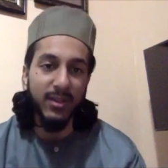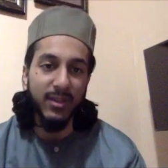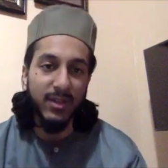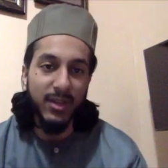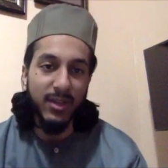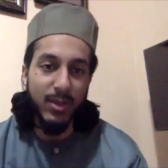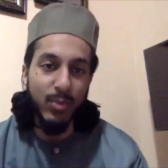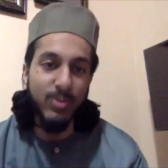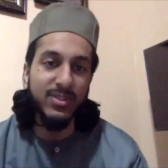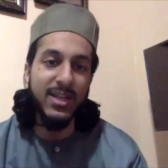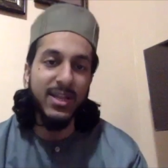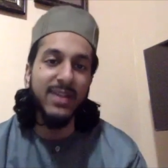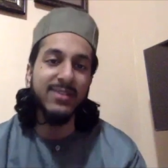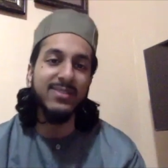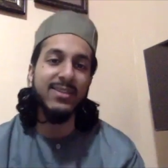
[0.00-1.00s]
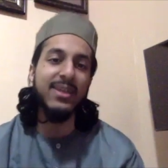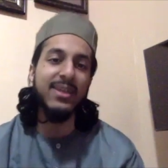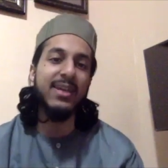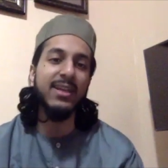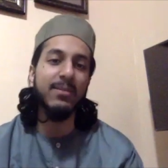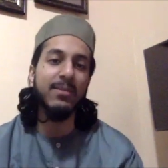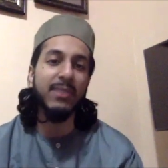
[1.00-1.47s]
was not
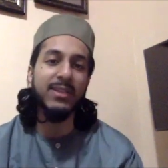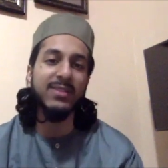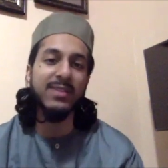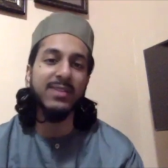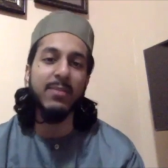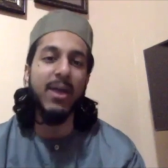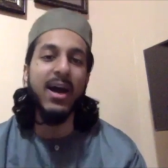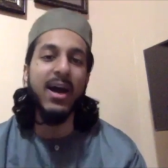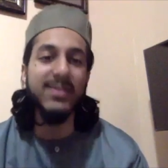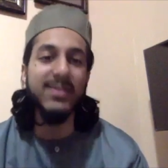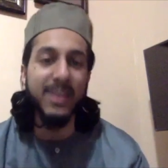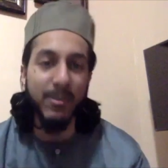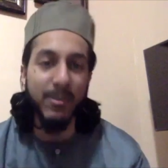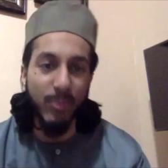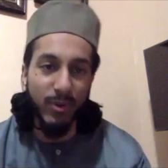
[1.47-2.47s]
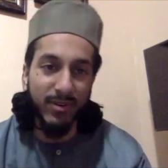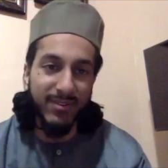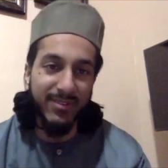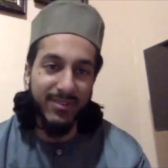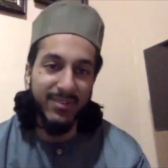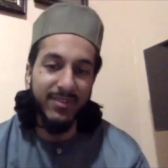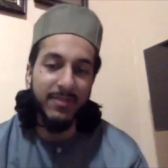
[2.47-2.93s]
seen by the same eyes anymore.
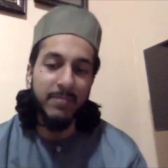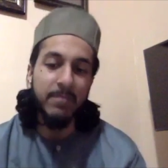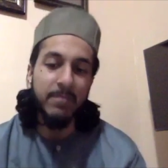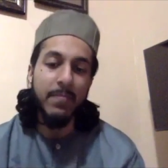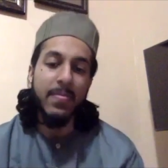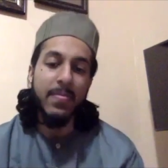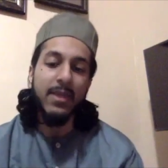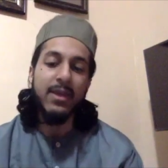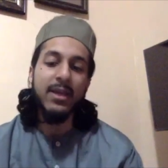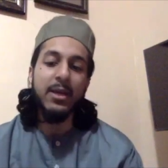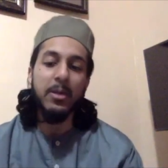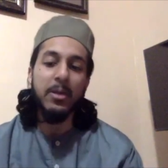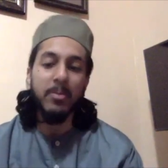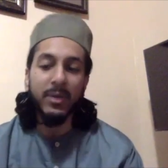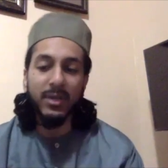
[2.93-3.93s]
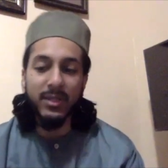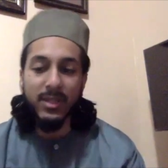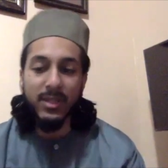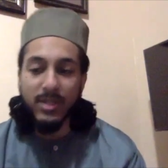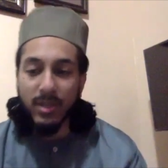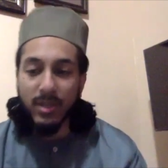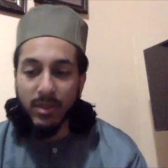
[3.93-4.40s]
But
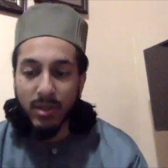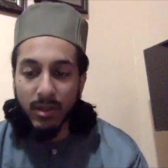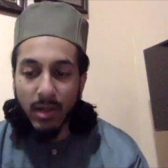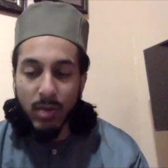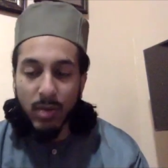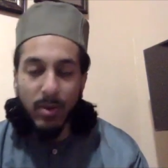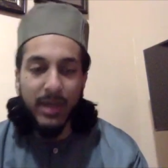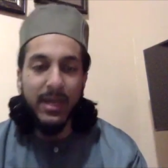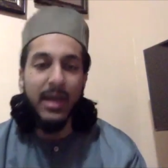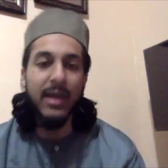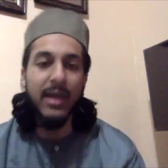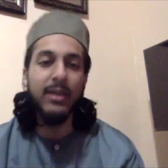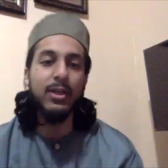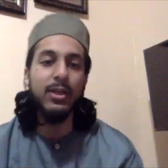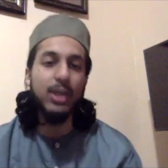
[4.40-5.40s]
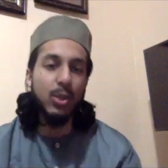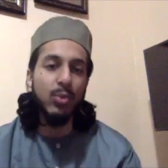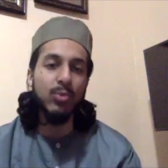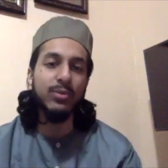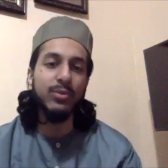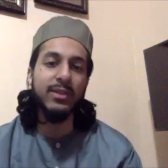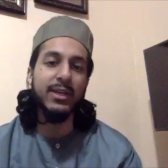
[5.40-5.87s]
Khadija radiallahu anha
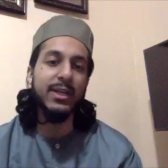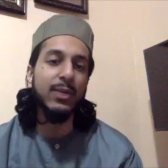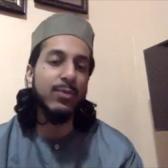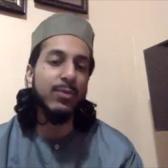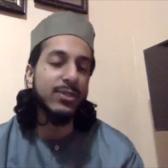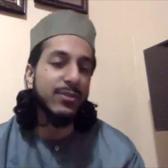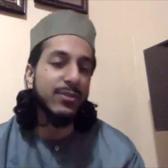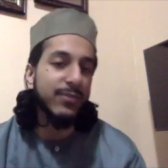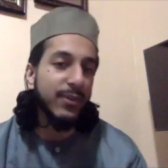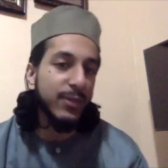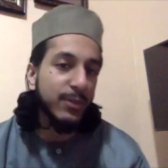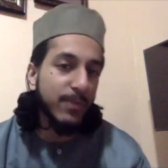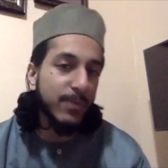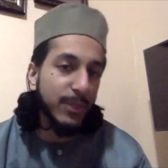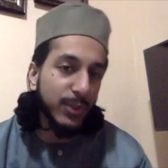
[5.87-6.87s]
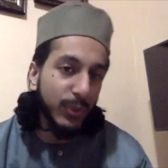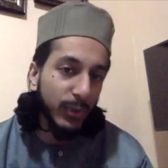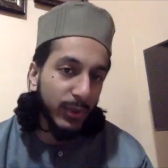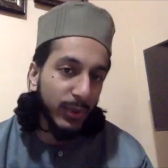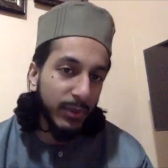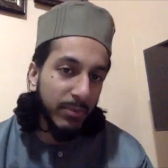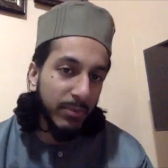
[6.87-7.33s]
knew that he was a very
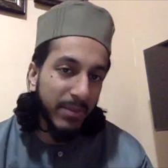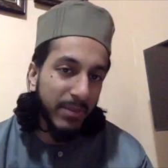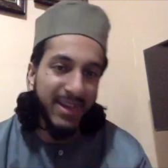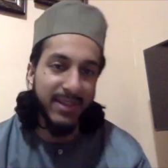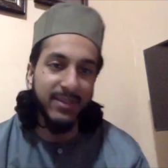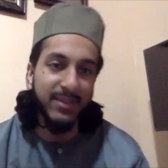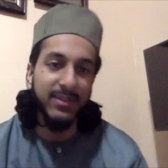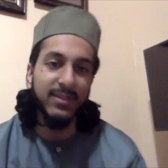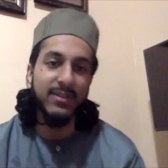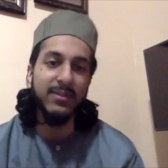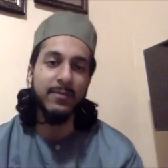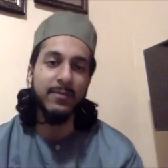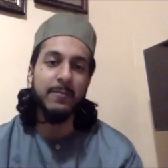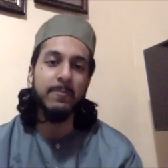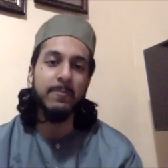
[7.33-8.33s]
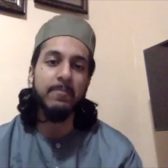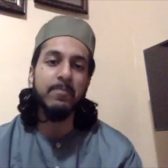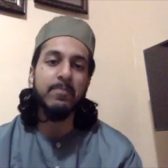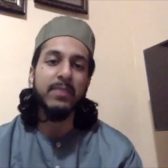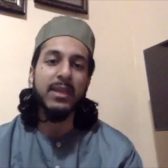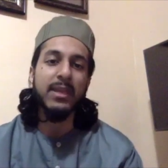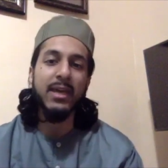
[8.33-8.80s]
special man.
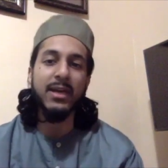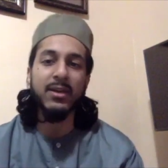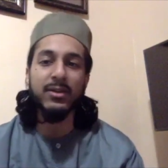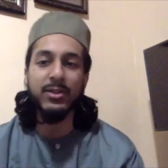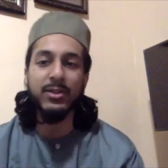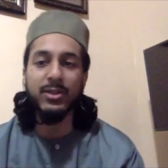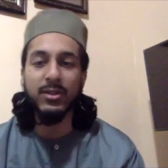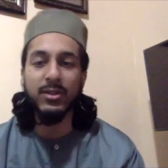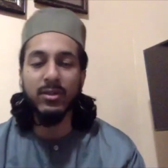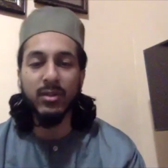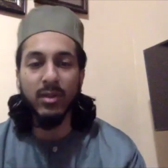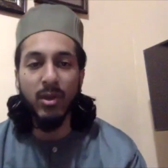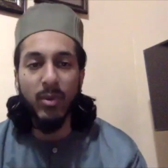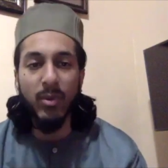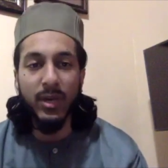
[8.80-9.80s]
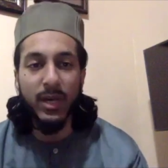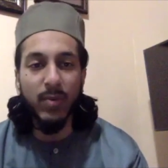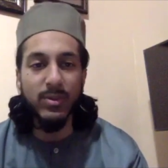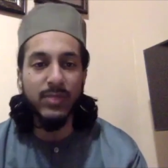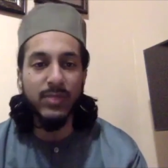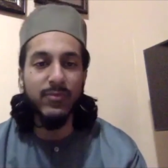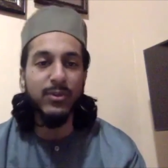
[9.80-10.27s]
And Khadija radiallahu anha was
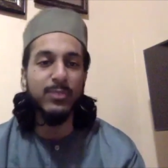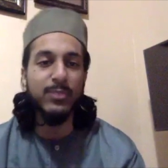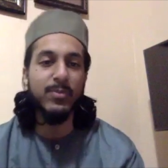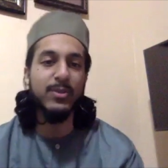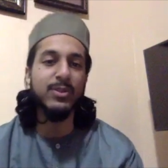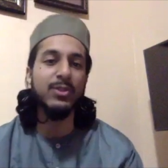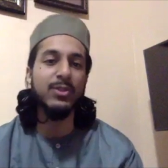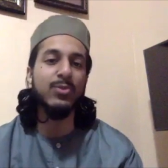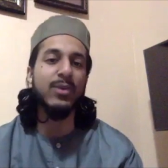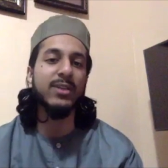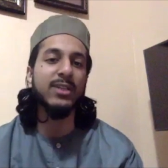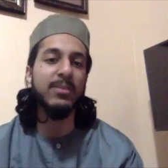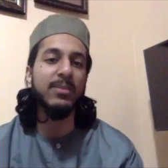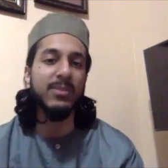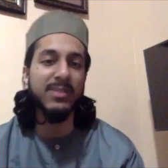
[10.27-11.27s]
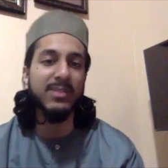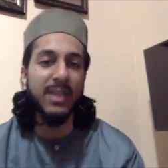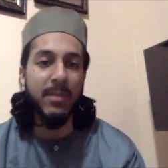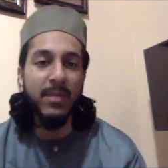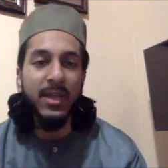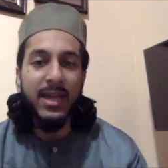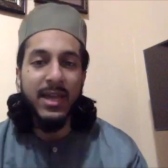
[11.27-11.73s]
the first person to accept Islam.
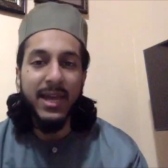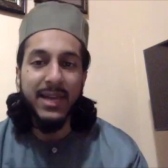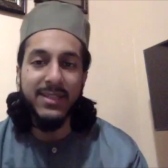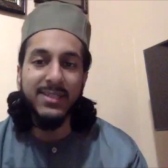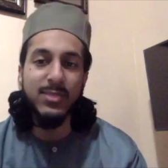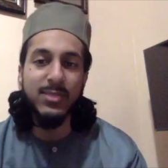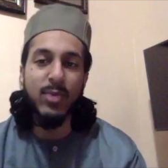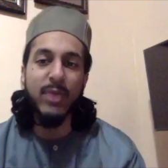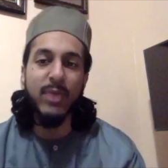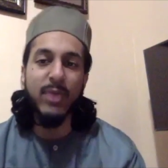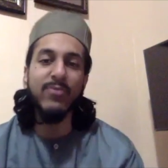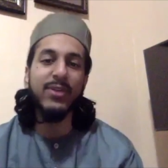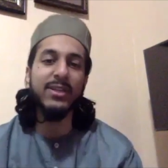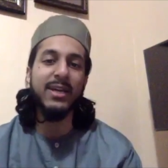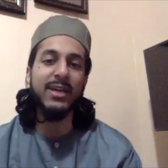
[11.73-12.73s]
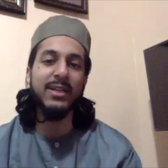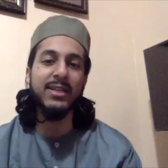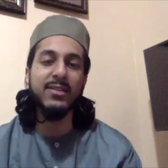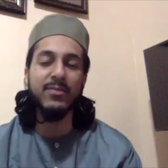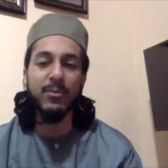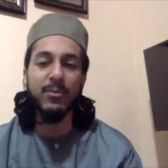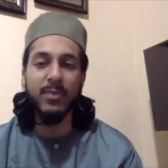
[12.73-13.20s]
And this is why we find the hadith of
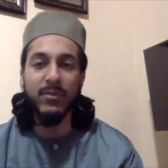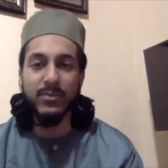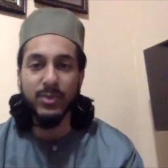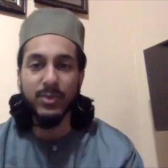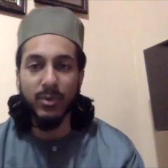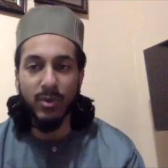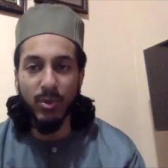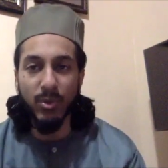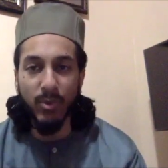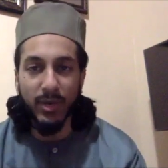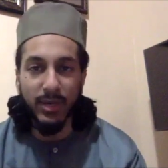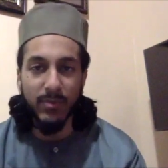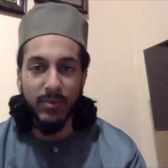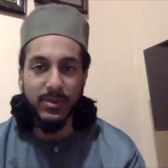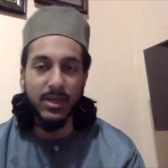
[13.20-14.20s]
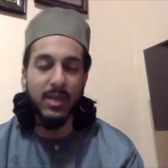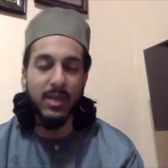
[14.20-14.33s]
the Prophet sallallahu alaihi wasallam,